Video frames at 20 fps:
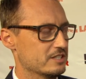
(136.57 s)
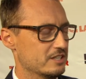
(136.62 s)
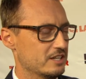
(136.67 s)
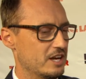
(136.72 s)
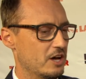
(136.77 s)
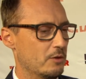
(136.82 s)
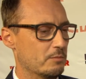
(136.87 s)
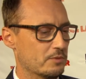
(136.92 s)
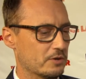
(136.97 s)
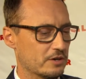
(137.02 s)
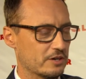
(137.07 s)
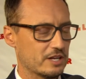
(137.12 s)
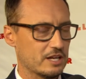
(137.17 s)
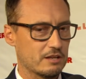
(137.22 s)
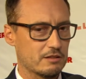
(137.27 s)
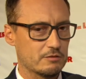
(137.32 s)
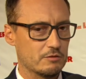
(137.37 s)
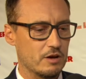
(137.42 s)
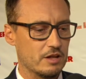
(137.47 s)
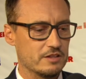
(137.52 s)
to help her
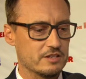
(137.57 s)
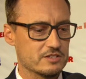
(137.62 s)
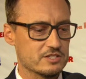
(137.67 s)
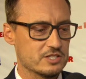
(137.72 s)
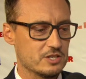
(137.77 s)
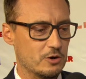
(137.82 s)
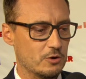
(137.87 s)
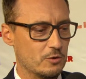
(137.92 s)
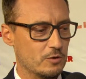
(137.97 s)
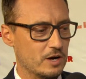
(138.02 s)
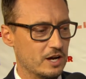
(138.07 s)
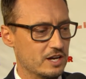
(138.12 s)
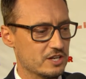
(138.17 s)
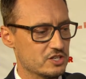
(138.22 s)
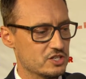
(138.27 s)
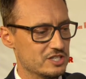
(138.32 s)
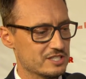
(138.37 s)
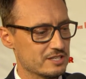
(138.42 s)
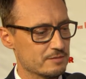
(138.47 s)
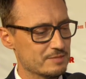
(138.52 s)
get through all this. So uh,
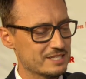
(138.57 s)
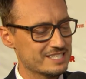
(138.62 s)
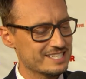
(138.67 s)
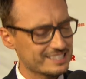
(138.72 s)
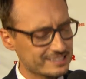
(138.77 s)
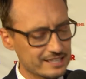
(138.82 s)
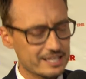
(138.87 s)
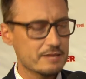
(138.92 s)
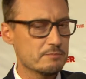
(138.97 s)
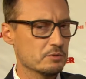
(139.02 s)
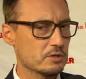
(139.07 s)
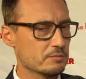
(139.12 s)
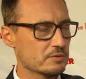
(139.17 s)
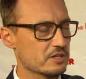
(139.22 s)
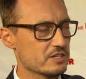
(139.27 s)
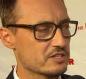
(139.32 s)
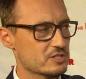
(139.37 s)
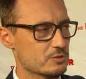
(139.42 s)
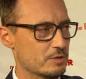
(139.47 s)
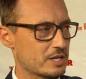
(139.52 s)
she's going to be seeing the late
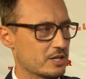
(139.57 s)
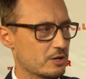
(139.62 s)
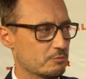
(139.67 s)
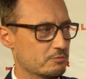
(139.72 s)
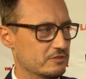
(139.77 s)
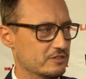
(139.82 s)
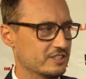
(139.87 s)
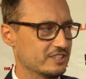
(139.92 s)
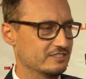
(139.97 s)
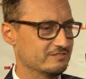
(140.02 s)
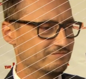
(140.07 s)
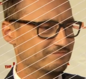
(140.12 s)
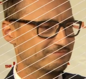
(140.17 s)
bloomer this week, hopefully.